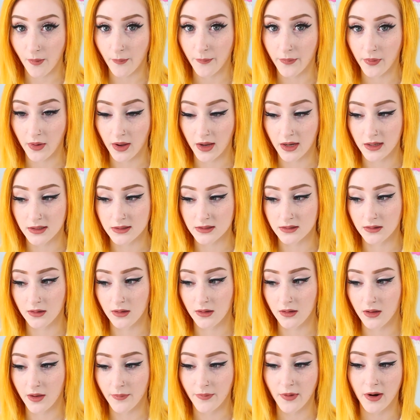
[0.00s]
but
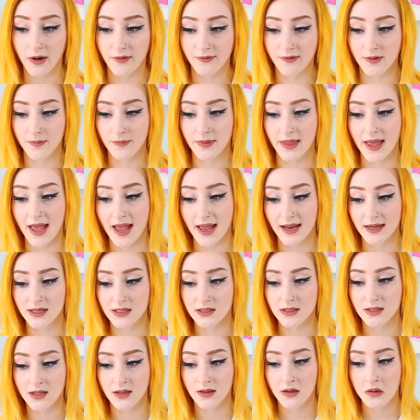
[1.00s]
apart from
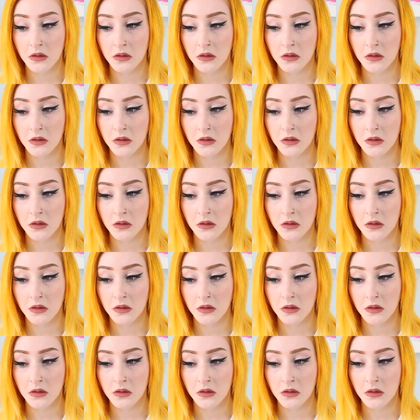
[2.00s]
that,